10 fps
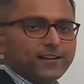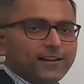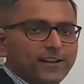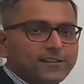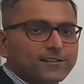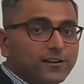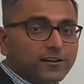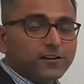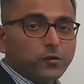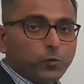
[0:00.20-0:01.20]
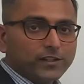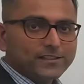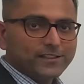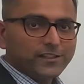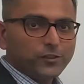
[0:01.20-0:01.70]
let's learn what is
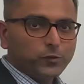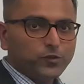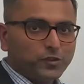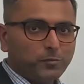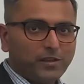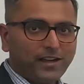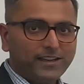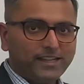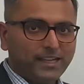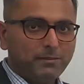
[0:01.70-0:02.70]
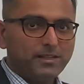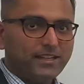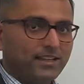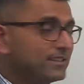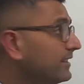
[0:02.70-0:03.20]
the intuition behind A/B
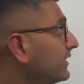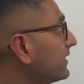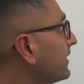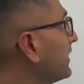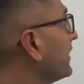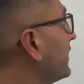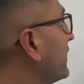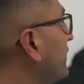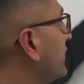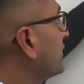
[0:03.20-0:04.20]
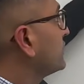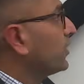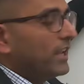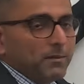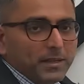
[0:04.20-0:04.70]
testing. So
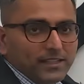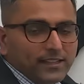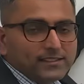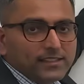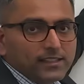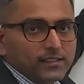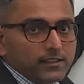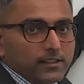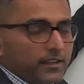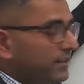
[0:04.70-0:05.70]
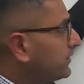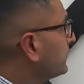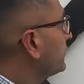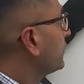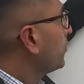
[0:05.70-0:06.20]
A/B testing is
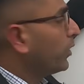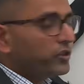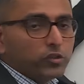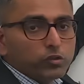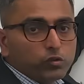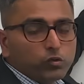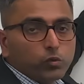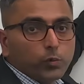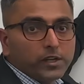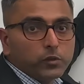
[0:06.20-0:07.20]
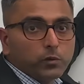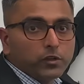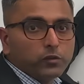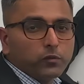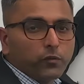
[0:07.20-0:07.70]
what you do when you want
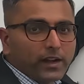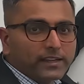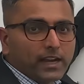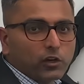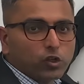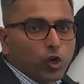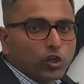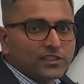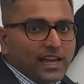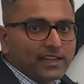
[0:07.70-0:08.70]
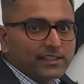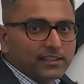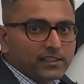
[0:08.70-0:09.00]
to find out causality.